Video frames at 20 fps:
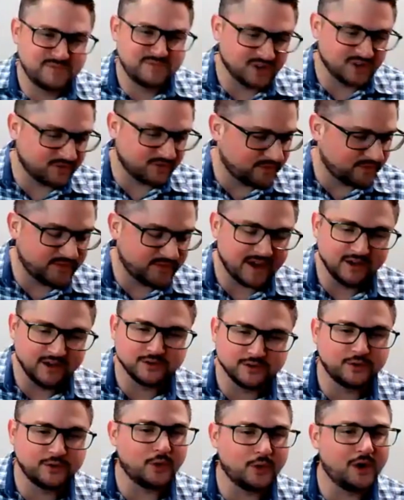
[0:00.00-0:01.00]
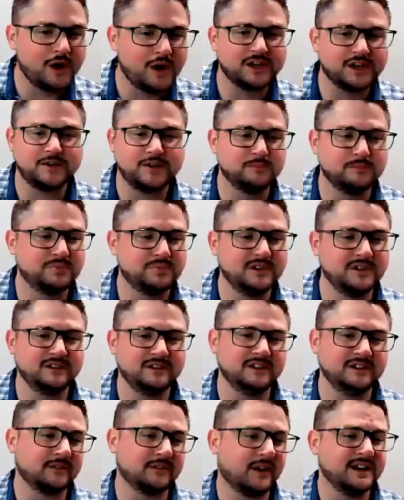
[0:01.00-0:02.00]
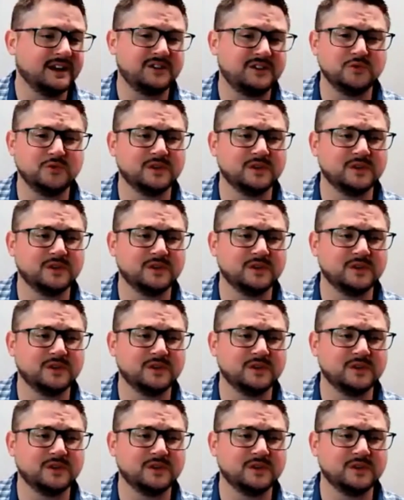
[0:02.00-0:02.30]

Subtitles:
to fail an audit completely, right?